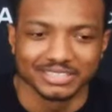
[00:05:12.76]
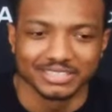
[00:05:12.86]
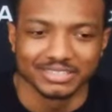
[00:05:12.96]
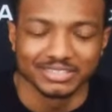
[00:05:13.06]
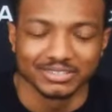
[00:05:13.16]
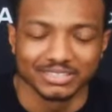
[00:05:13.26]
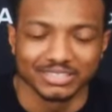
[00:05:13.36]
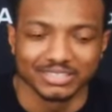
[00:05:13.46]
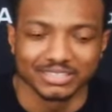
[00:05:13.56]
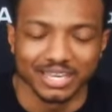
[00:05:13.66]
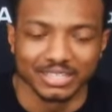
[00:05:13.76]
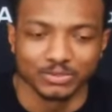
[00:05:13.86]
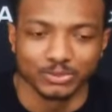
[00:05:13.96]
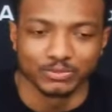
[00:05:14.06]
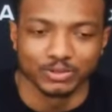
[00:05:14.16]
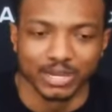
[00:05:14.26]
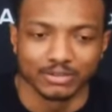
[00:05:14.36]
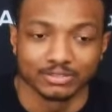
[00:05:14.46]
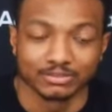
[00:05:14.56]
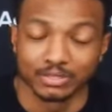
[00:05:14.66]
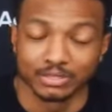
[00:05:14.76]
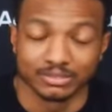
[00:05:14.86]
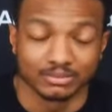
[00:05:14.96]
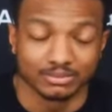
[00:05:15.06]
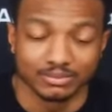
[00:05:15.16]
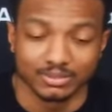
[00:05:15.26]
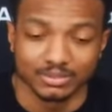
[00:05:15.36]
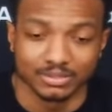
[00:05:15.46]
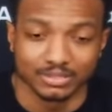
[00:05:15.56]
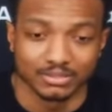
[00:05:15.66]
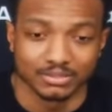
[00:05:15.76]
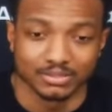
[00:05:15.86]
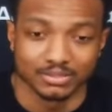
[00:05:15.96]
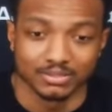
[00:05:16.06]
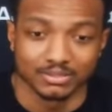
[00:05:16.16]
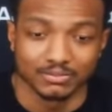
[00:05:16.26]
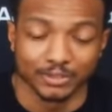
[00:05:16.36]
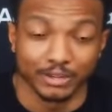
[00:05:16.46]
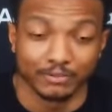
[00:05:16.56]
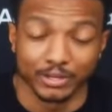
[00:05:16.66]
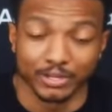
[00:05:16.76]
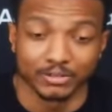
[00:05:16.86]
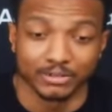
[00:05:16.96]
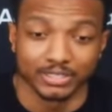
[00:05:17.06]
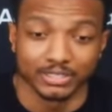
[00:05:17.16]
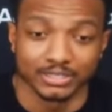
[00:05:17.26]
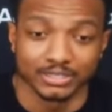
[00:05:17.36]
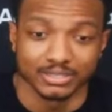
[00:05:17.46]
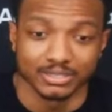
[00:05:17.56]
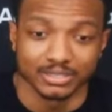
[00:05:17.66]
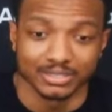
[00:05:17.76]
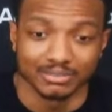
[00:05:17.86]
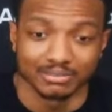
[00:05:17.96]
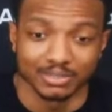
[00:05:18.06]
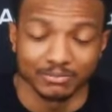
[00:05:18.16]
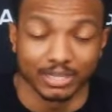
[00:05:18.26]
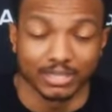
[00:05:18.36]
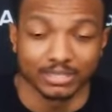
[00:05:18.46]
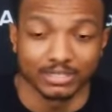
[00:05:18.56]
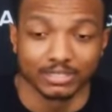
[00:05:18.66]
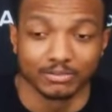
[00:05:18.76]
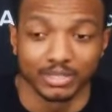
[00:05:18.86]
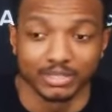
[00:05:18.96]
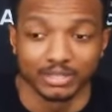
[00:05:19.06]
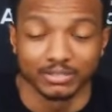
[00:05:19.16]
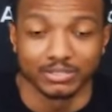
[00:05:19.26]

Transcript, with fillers: You know, these last 24 hours have been, you know, very, very crazy. I feel like in a good way though.